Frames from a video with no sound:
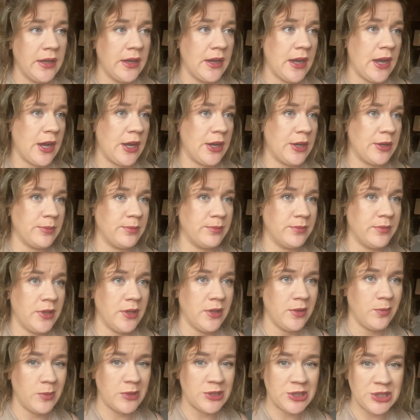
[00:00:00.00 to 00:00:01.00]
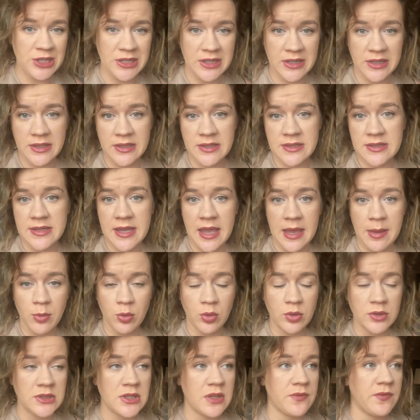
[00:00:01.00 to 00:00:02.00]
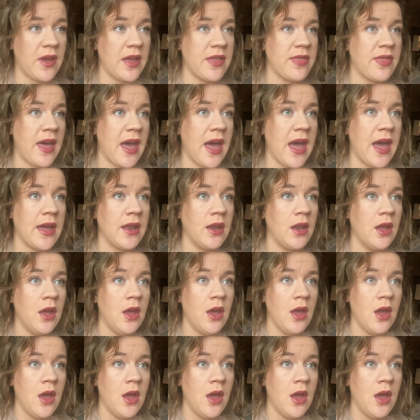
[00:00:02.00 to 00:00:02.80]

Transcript: machines, cables, stuff like that.